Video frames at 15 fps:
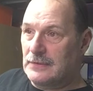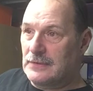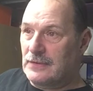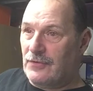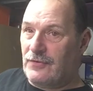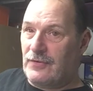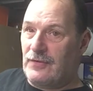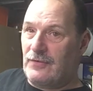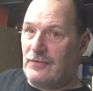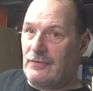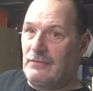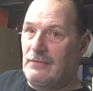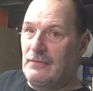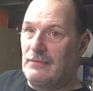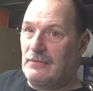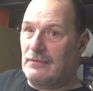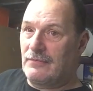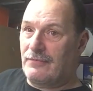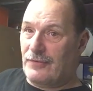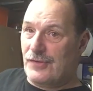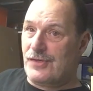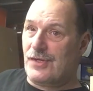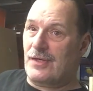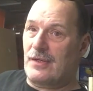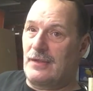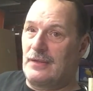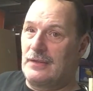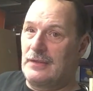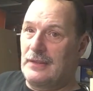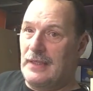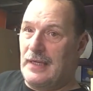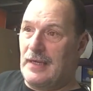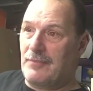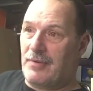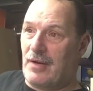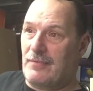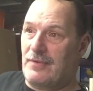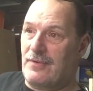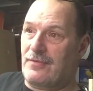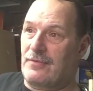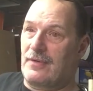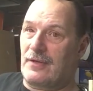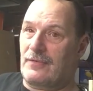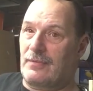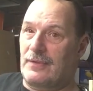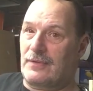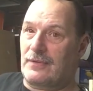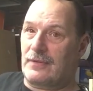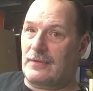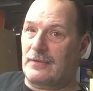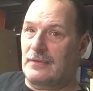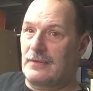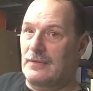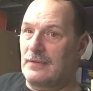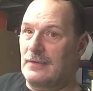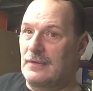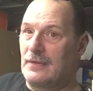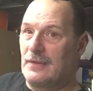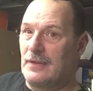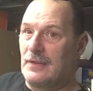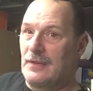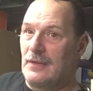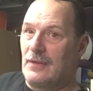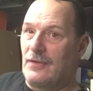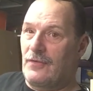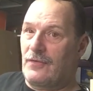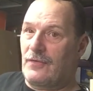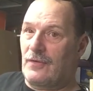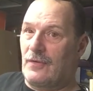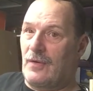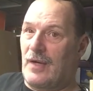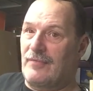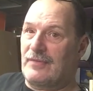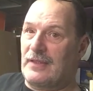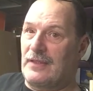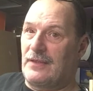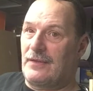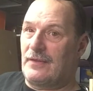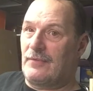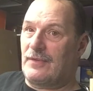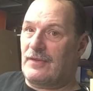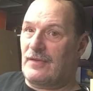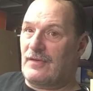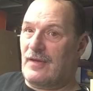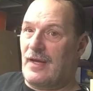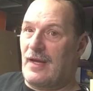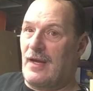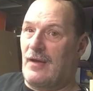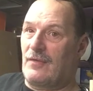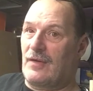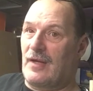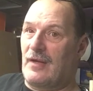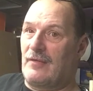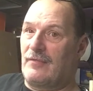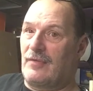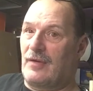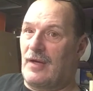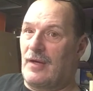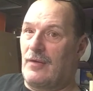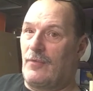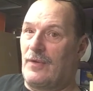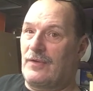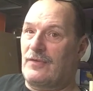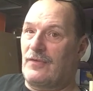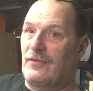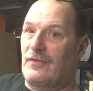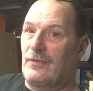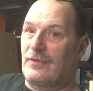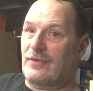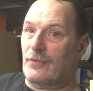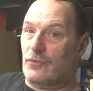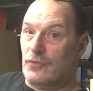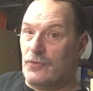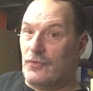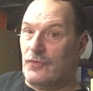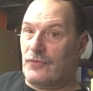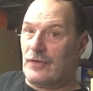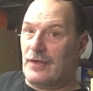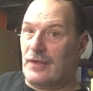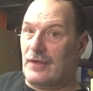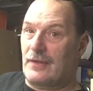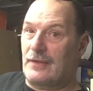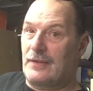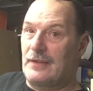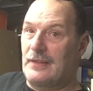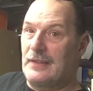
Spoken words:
the season, for sure, and probably through next winter. So I've cleared it with the town. I went to see what the rules are.